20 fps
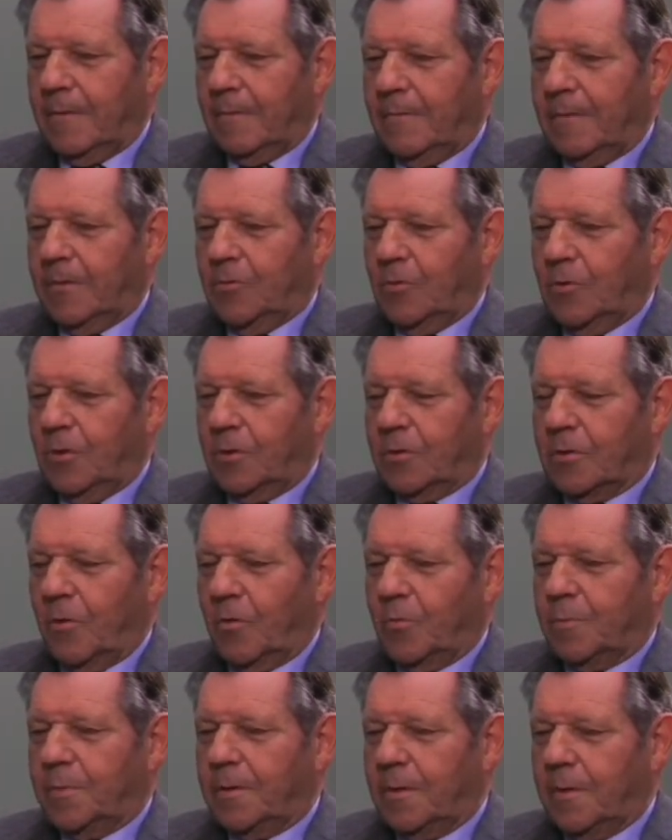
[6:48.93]
do not
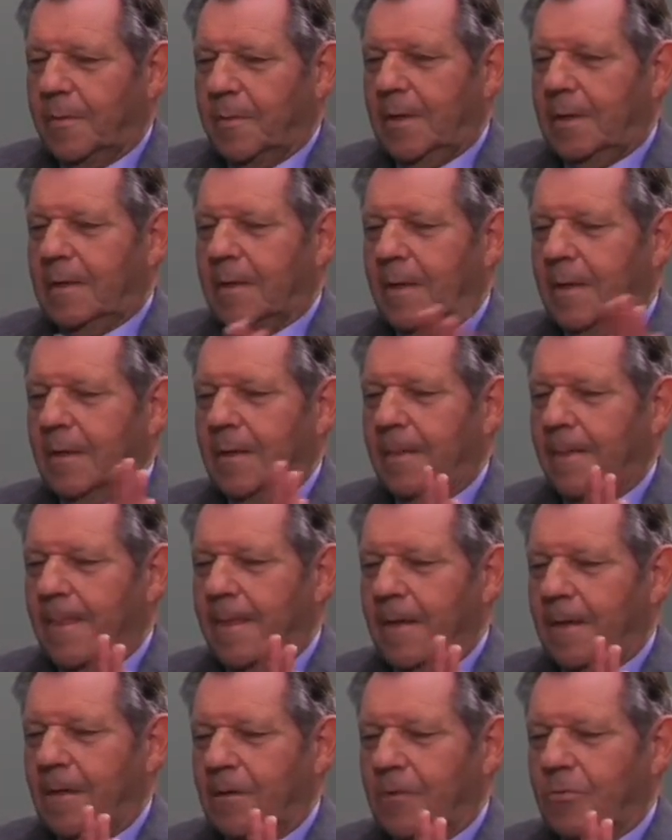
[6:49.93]
open the meeting
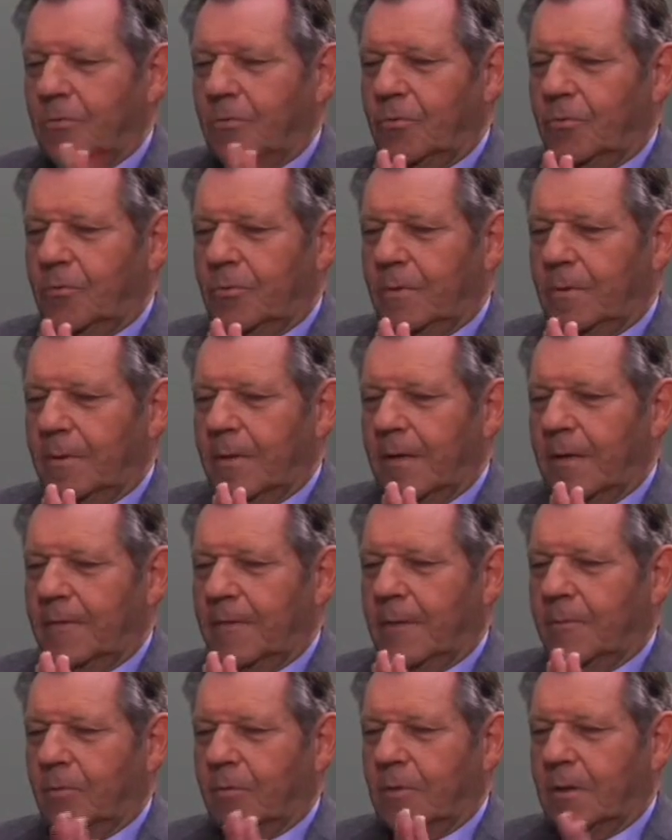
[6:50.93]
to
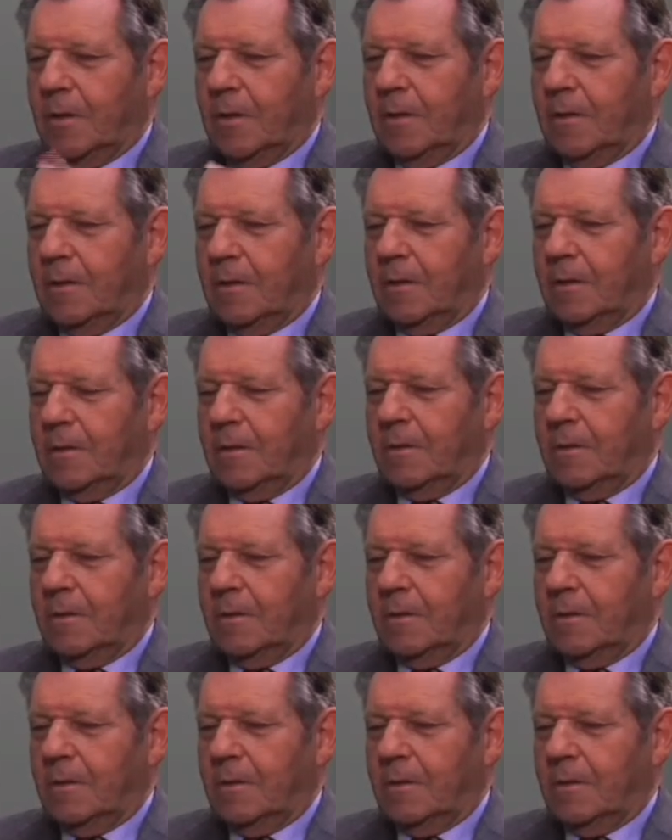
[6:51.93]
everybody